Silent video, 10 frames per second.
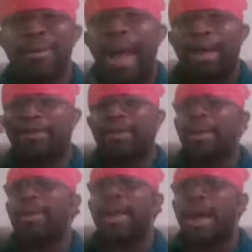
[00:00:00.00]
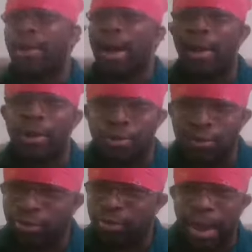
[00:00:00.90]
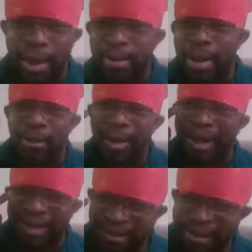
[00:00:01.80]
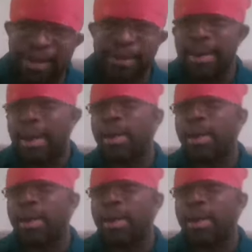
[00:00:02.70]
I see it now. I understand now. I get it now.